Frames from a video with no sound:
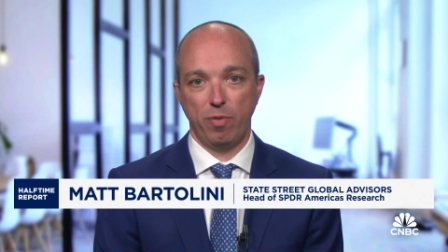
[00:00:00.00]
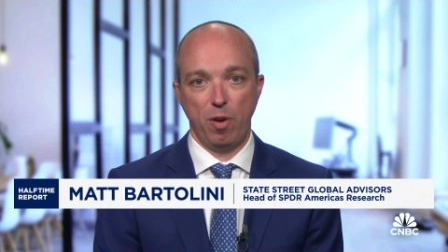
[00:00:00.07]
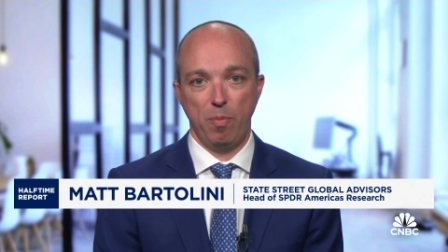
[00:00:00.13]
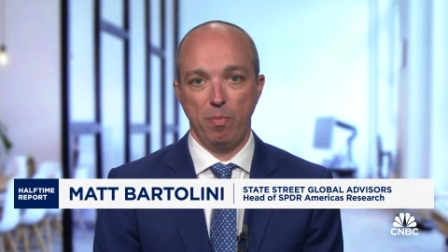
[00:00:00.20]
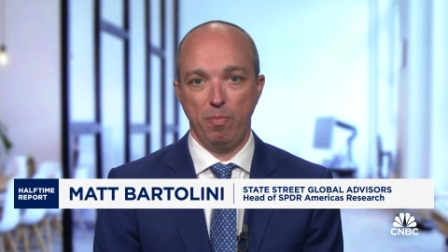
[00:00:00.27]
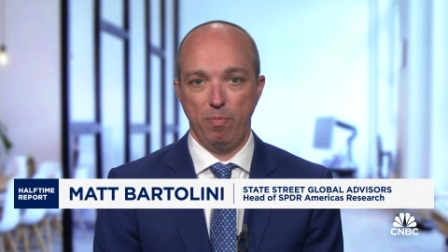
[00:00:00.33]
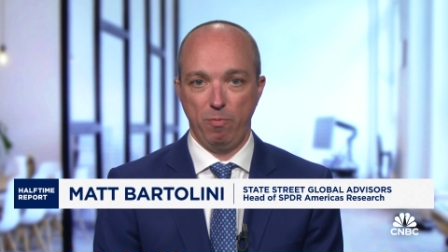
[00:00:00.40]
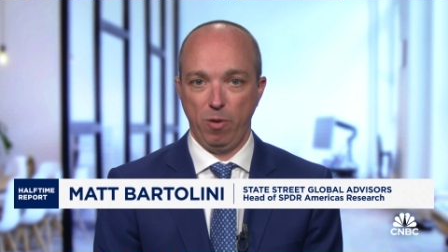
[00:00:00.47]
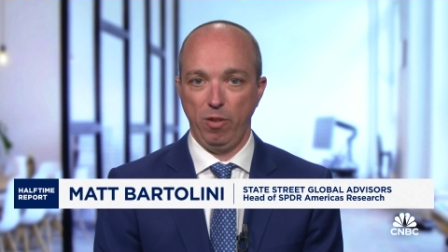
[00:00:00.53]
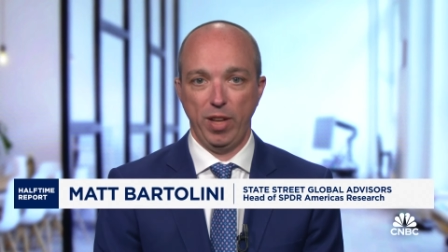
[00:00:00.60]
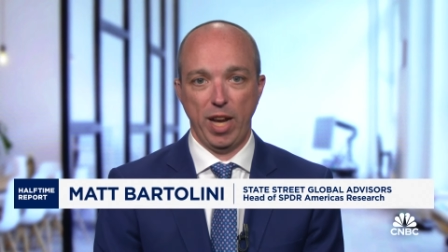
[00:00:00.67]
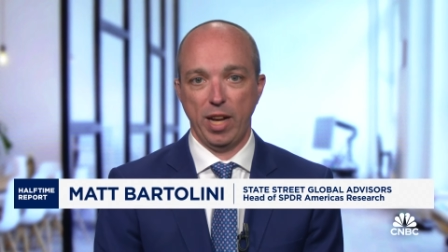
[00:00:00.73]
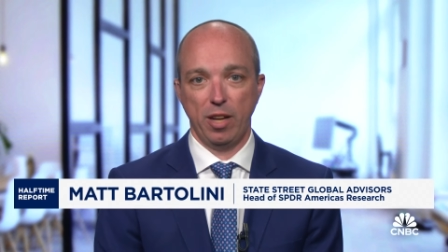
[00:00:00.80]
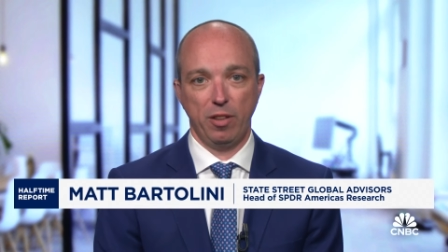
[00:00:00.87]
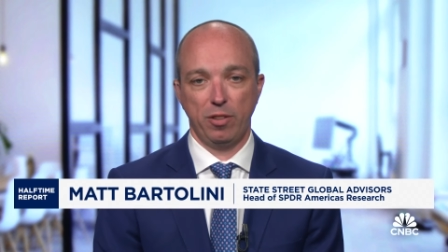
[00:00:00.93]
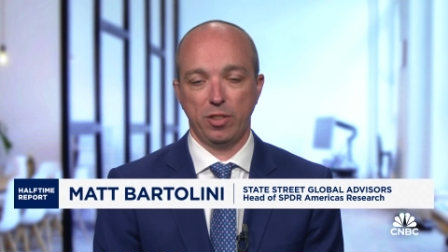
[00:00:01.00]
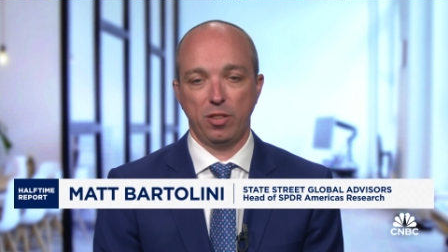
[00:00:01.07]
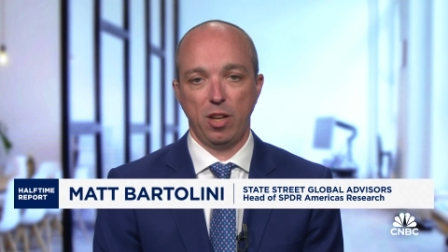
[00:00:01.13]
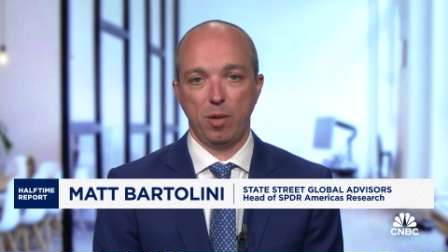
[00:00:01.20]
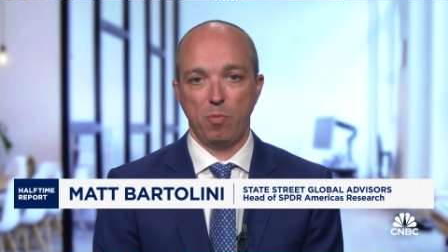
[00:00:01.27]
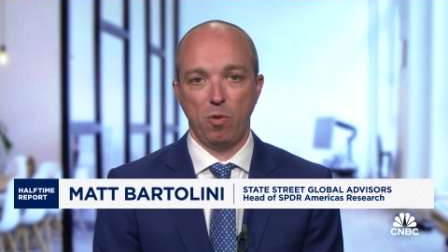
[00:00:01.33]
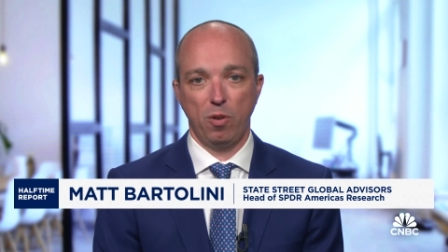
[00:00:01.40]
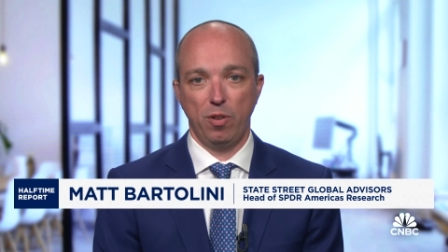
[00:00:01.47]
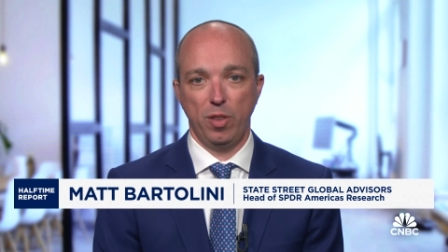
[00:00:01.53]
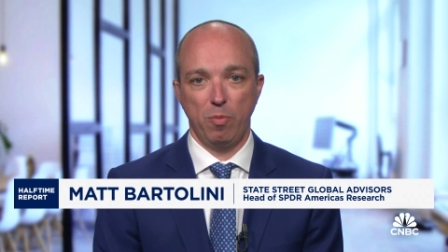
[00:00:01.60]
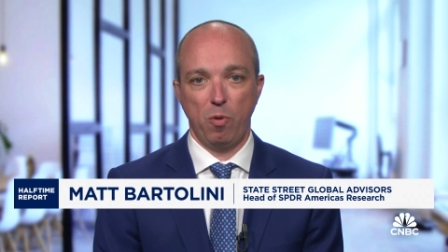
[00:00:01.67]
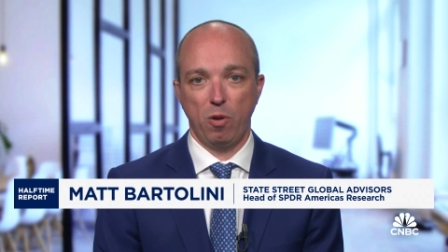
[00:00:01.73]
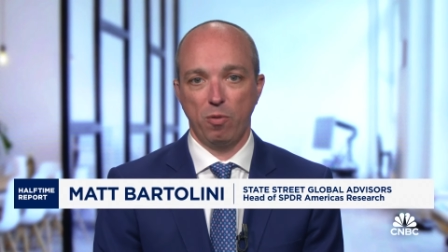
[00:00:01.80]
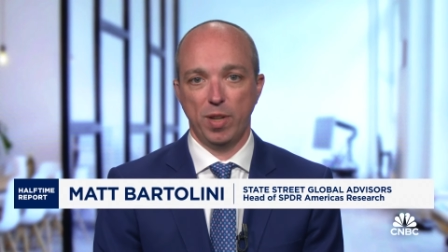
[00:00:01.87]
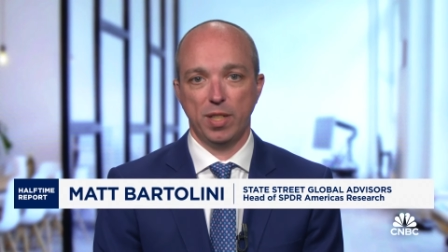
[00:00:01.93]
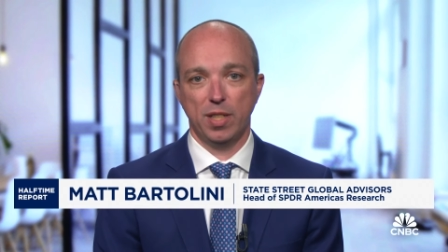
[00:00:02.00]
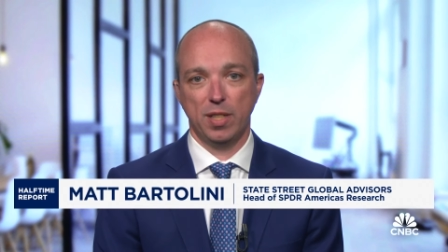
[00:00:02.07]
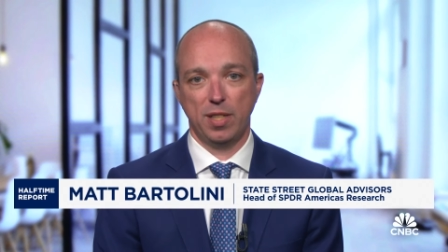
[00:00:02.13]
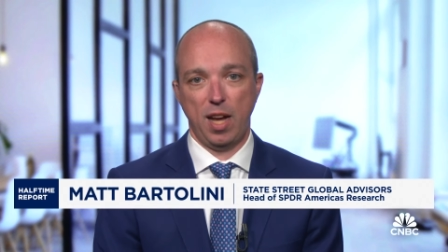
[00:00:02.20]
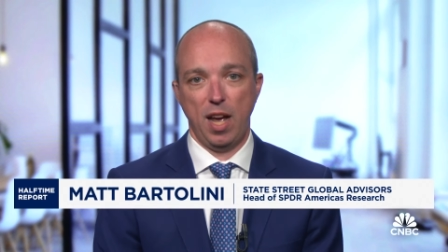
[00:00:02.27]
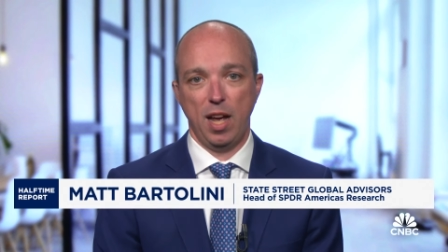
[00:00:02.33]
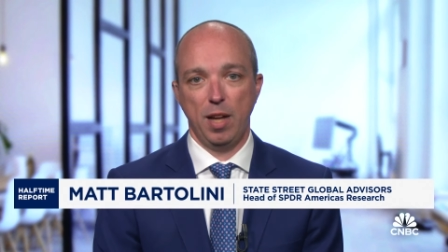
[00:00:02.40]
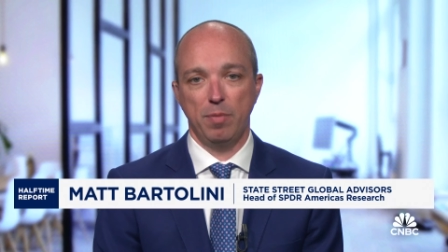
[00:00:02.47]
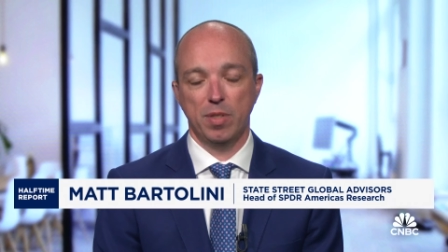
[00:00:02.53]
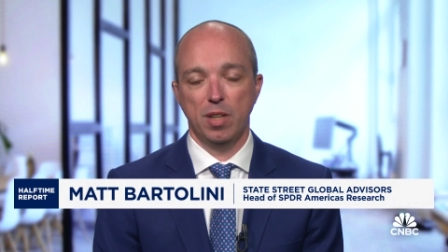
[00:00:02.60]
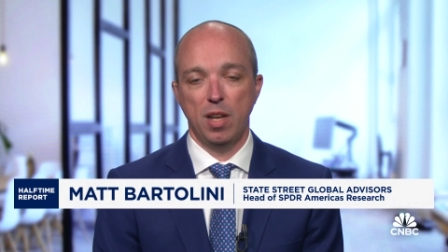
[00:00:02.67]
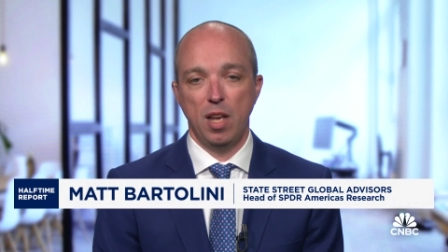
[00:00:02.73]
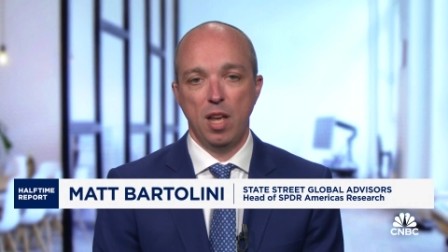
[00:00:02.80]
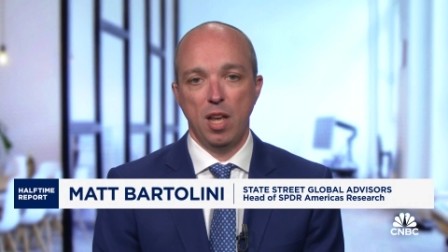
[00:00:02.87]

from really any other stock more in the more recent times.